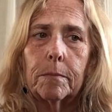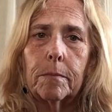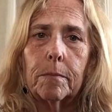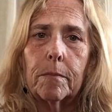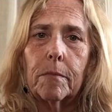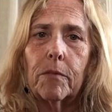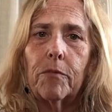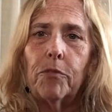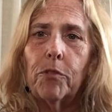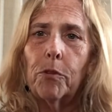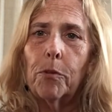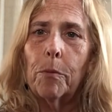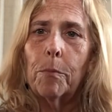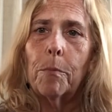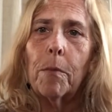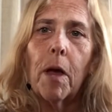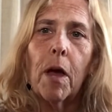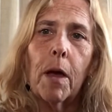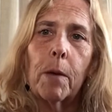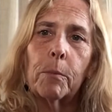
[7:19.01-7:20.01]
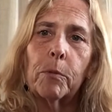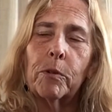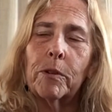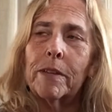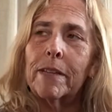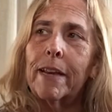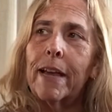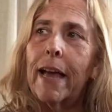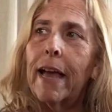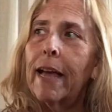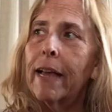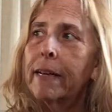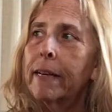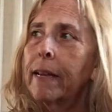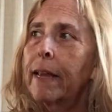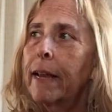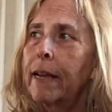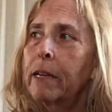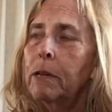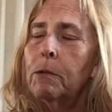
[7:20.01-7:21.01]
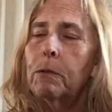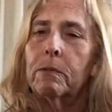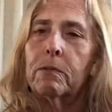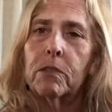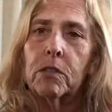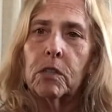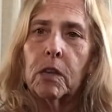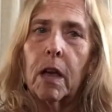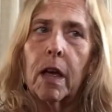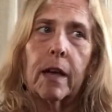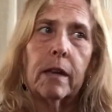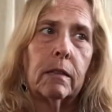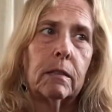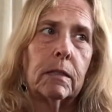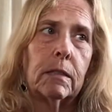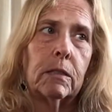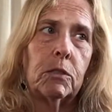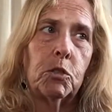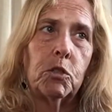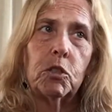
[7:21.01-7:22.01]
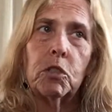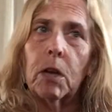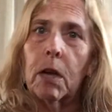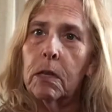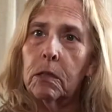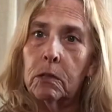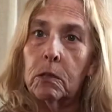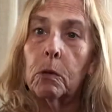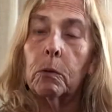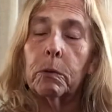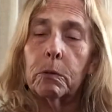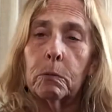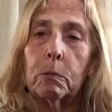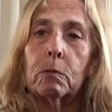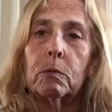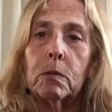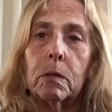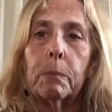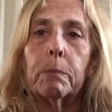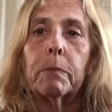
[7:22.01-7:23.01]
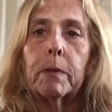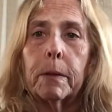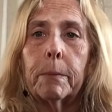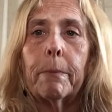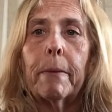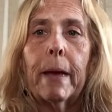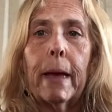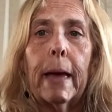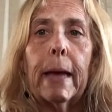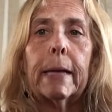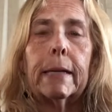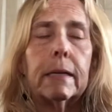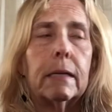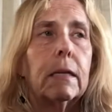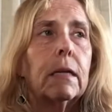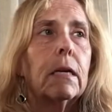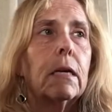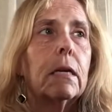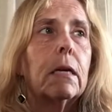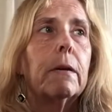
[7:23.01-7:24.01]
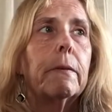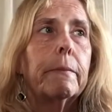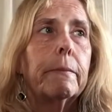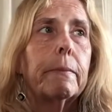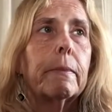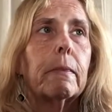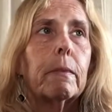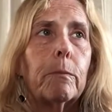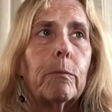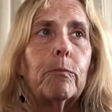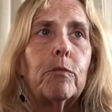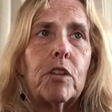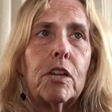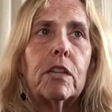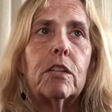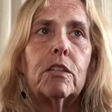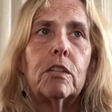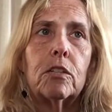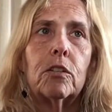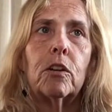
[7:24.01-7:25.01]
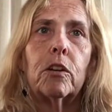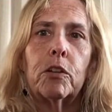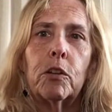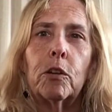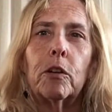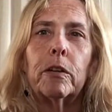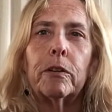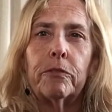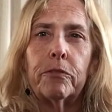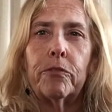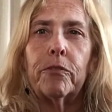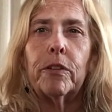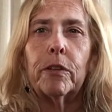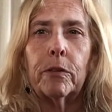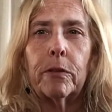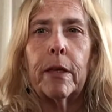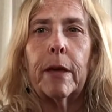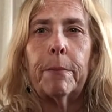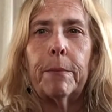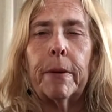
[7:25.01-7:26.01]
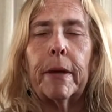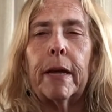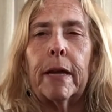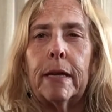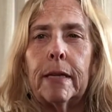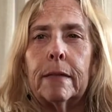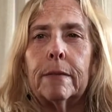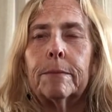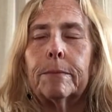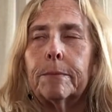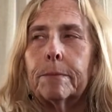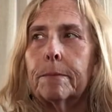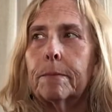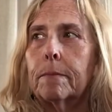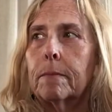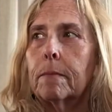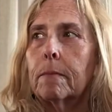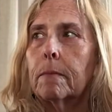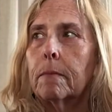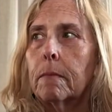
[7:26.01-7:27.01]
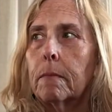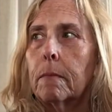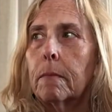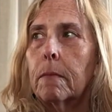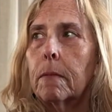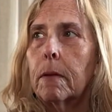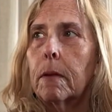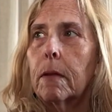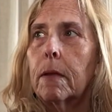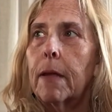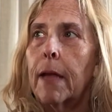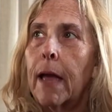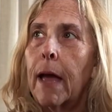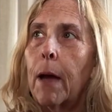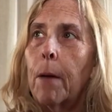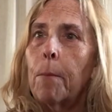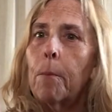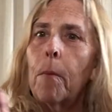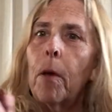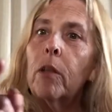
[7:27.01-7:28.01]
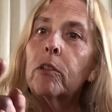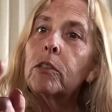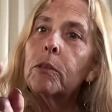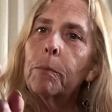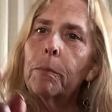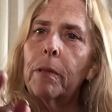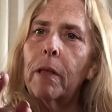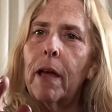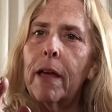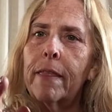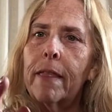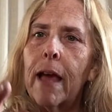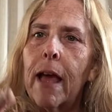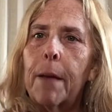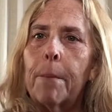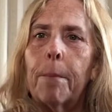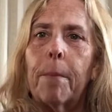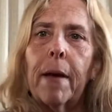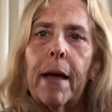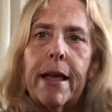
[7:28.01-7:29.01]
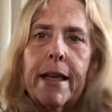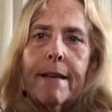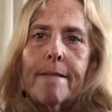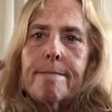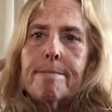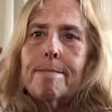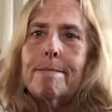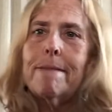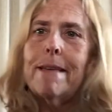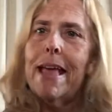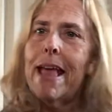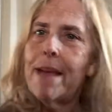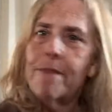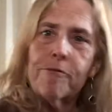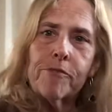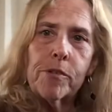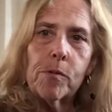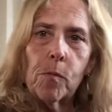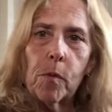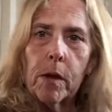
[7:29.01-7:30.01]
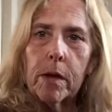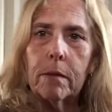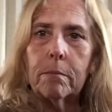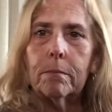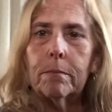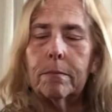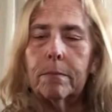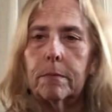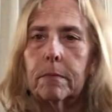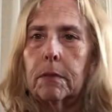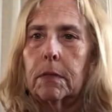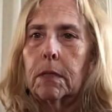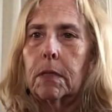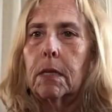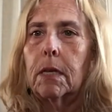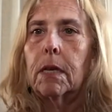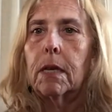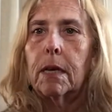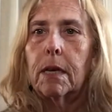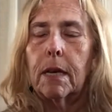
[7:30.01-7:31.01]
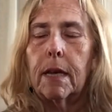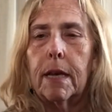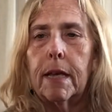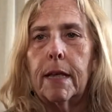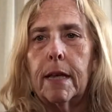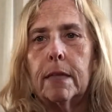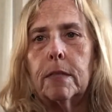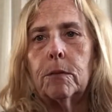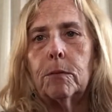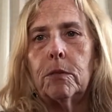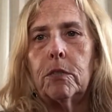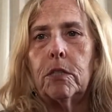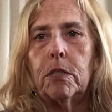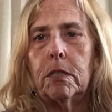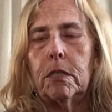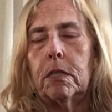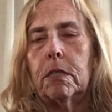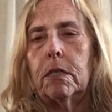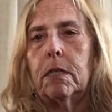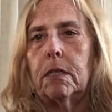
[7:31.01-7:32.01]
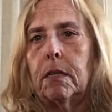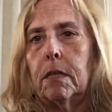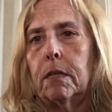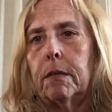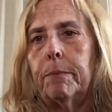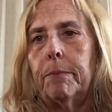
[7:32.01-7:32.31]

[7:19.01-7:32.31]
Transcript: If you're a mom or a dad and you have a child and your child's going through something bad, chances are you're going to feel that pain. Now, multiply that by everyone. And that's what Jesus did.